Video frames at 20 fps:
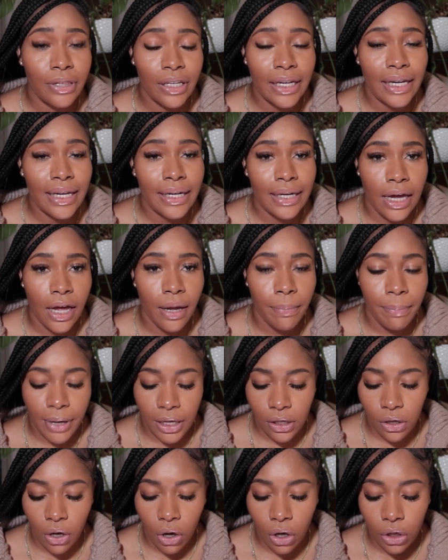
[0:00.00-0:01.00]
it up,
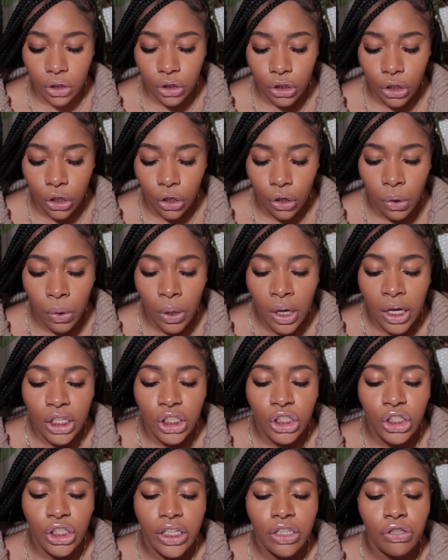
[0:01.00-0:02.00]
and also
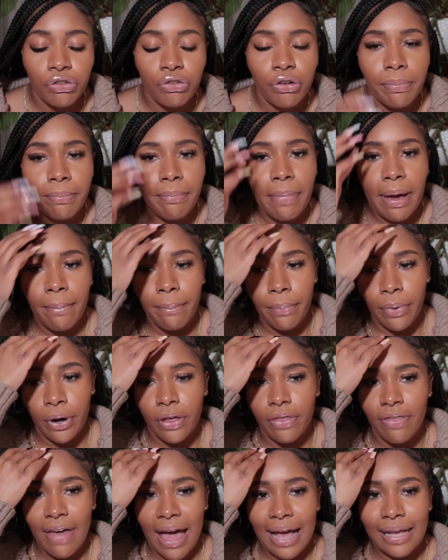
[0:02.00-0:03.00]
just
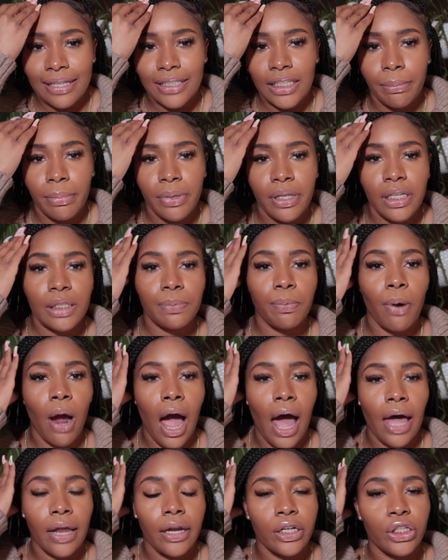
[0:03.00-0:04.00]
remember that some of these
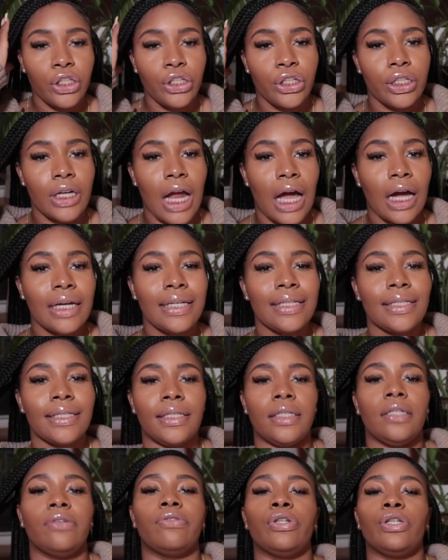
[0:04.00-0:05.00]
products you're not going to
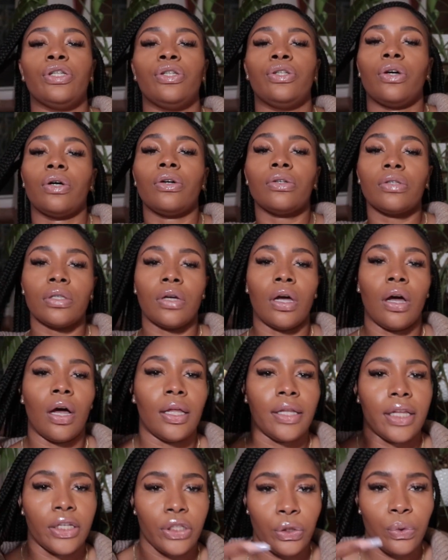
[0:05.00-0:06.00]
see results
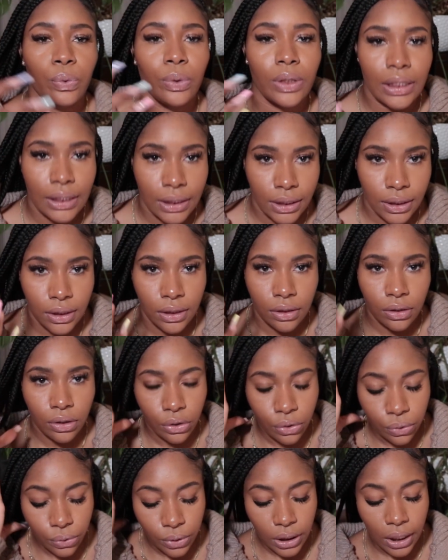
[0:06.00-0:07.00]
unless you consistently
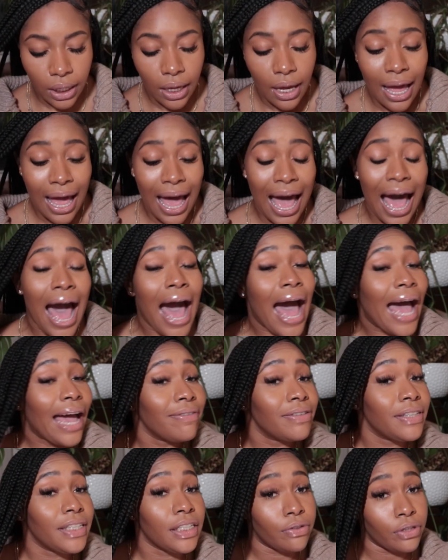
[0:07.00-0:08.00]
use it.
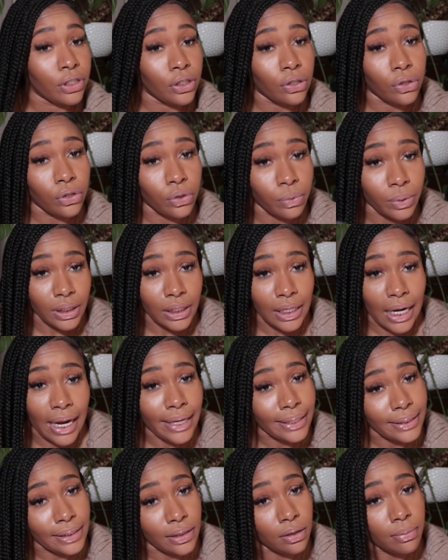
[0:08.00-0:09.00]
I've seen results
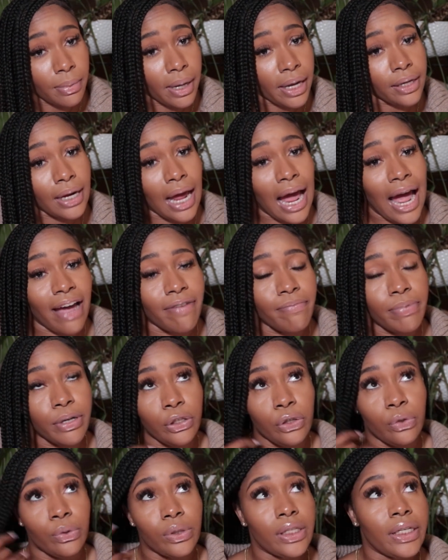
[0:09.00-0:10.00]
niacinamide. I've
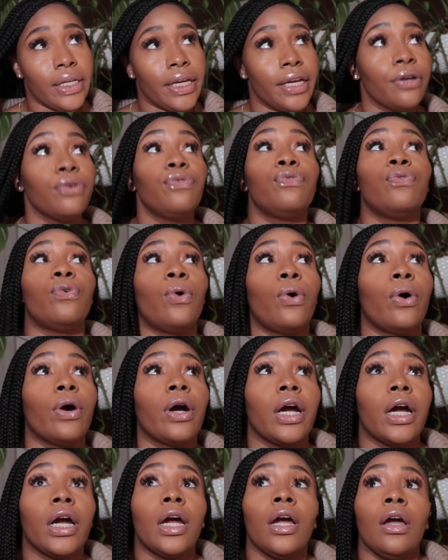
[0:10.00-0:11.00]
been using it
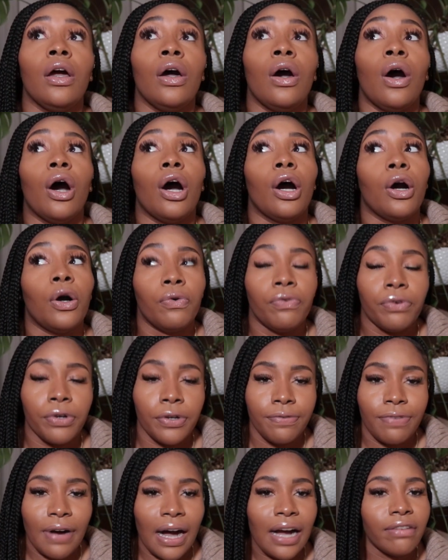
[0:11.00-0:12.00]
for over
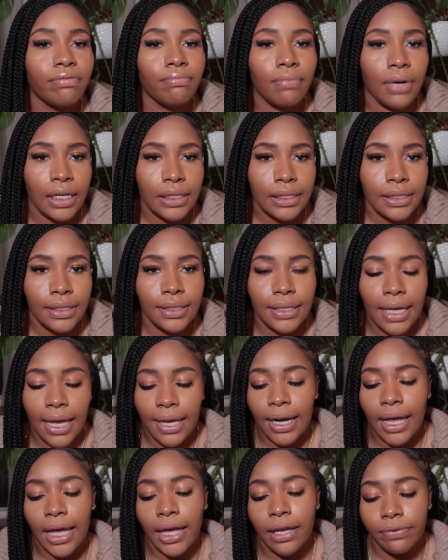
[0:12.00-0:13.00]
5 months
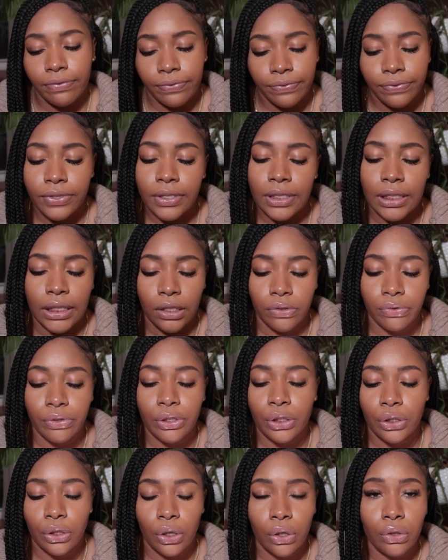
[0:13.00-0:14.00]
and I've seen
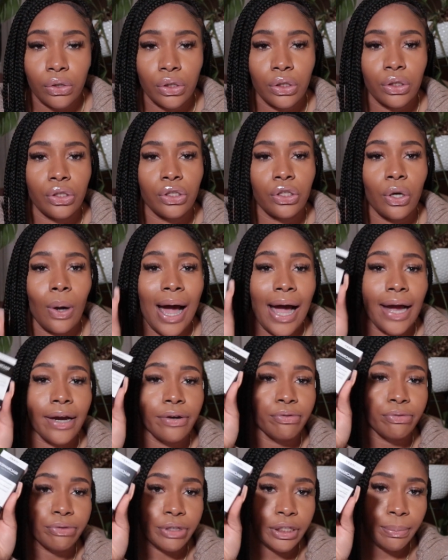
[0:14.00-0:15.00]
results, so I
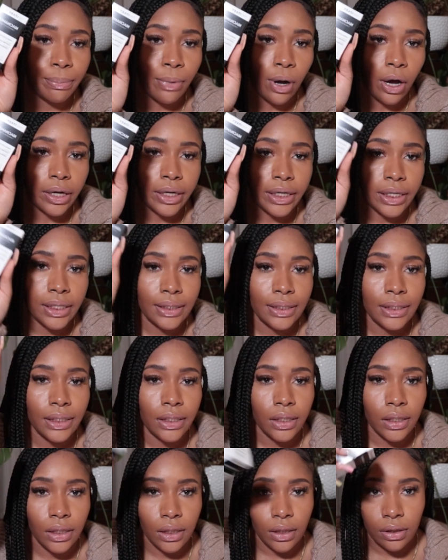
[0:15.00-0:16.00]
rebought it
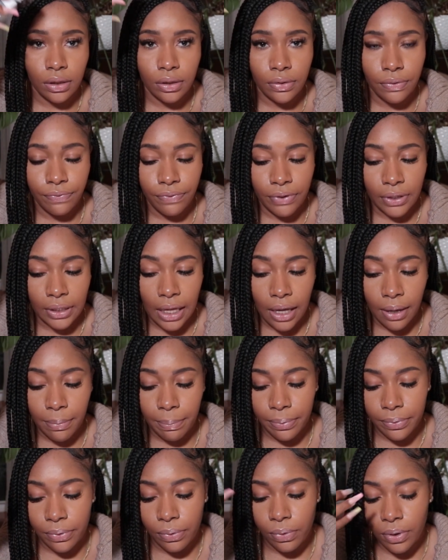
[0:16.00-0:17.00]
to fill
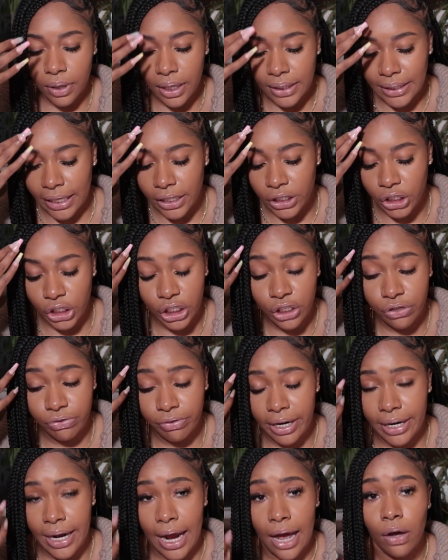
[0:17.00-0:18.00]
up because I just
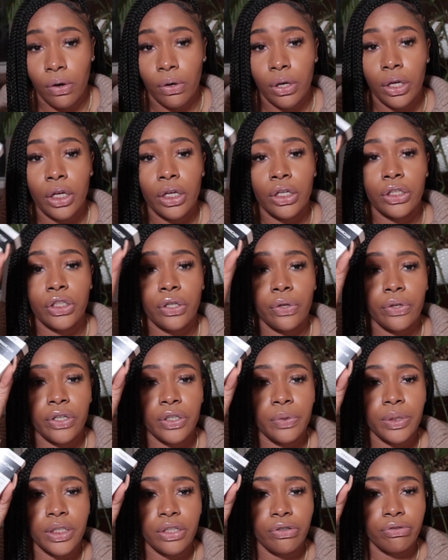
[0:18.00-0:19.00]
ran out. So
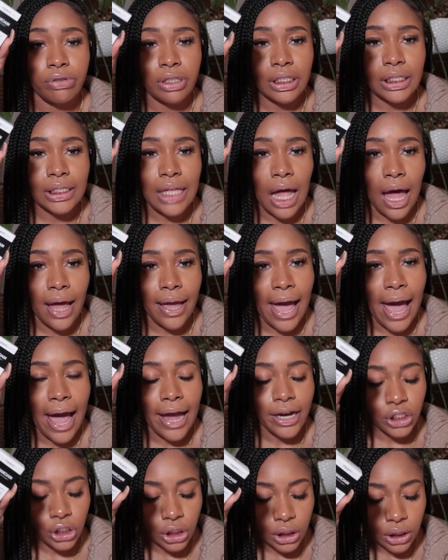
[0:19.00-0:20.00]
this was a restock
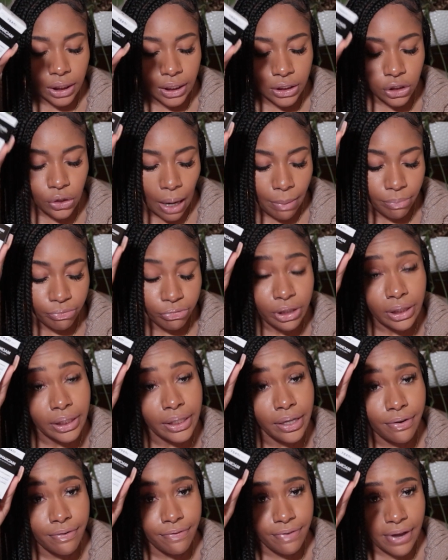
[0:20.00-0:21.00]
actually, so I'm
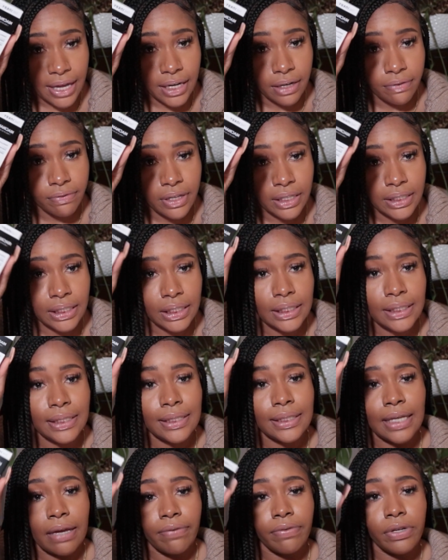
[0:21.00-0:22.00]
really a fan of this, and
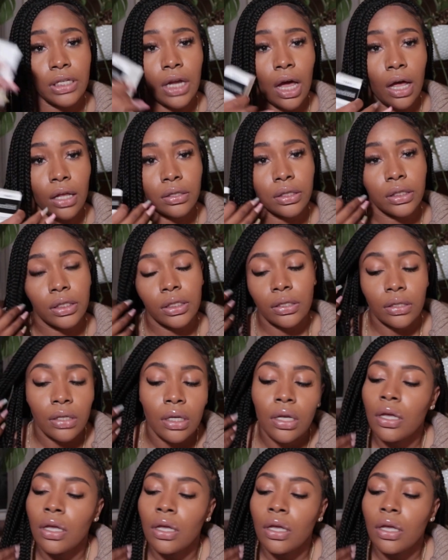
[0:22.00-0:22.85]
it's $7.